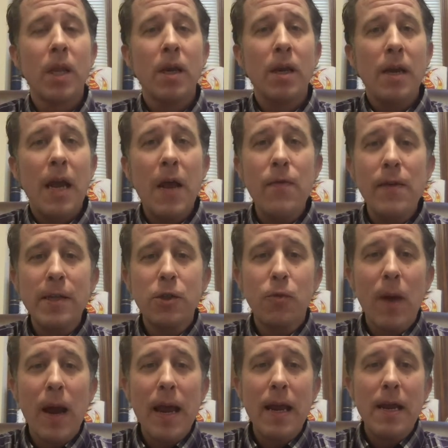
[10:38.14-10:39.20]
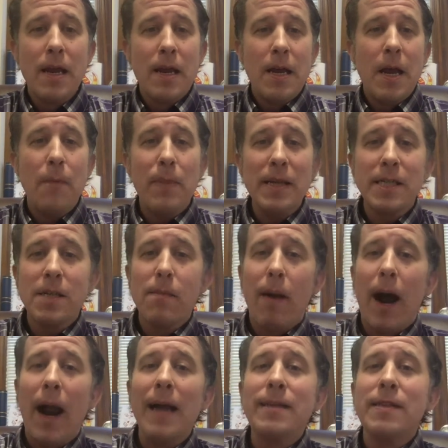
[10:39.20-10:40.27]
In this way,
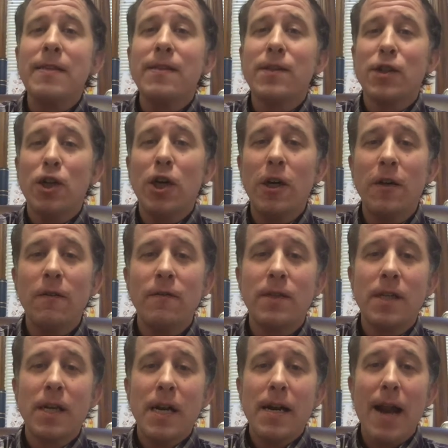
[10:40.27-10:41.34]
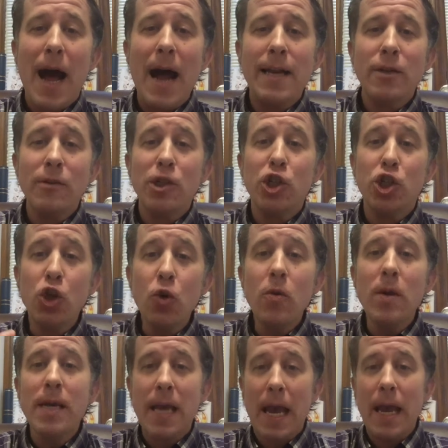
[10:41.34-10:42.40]
epistemology serves not to
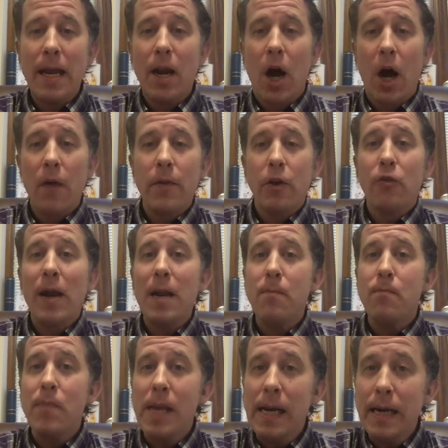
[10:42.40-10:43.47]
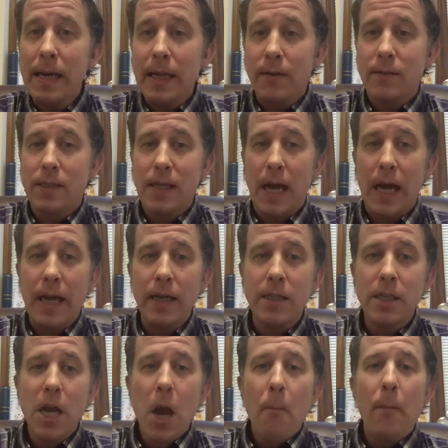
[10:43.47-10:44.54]
adjudicate on the credibility of
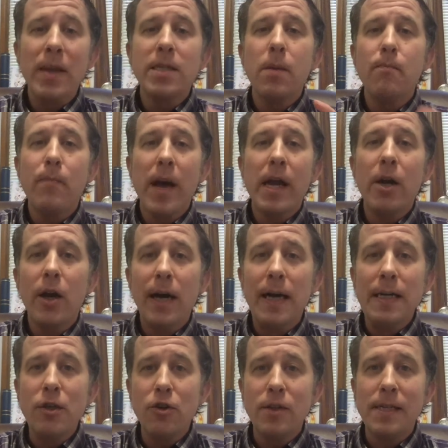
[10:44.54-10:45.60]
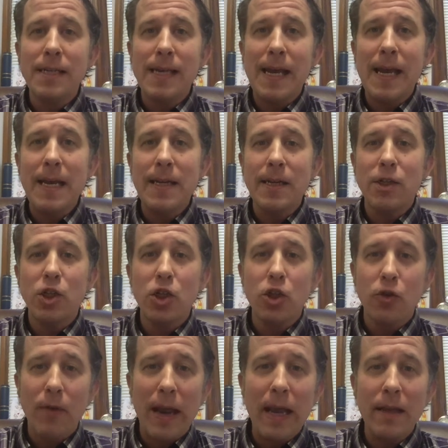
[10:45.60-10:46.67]
science, but to better understand its
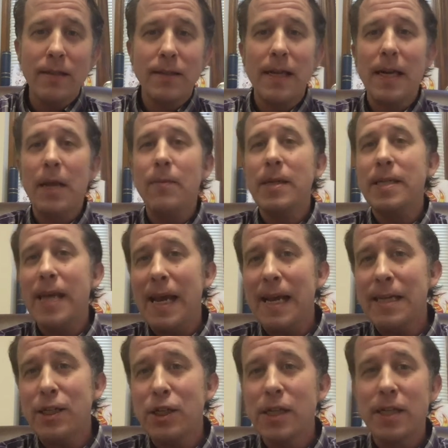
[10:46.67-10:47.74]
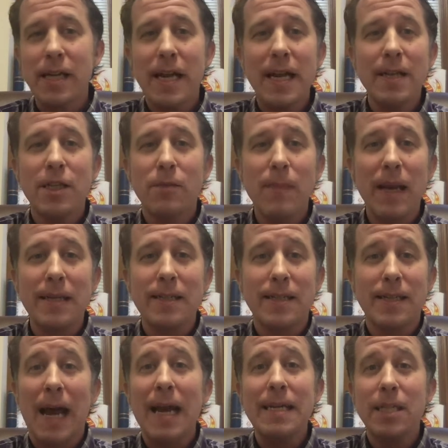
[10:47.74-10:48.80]
strengths and limitations and hence make
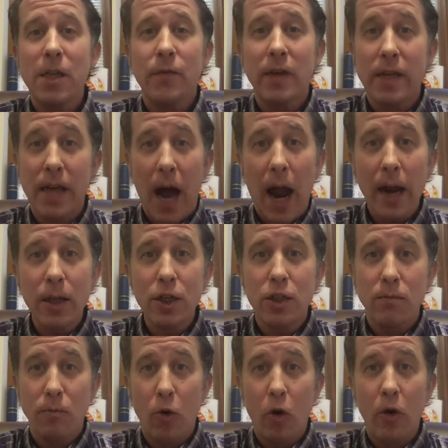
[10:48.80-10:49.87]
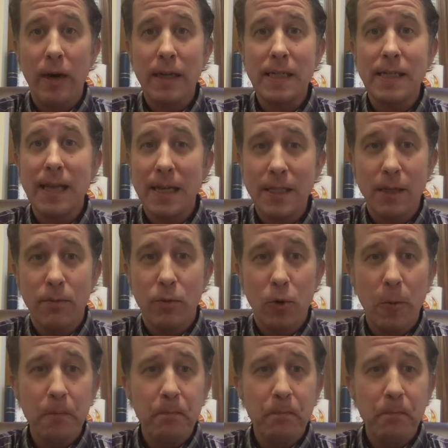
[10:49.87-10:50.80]
scientific knowledge more accessible.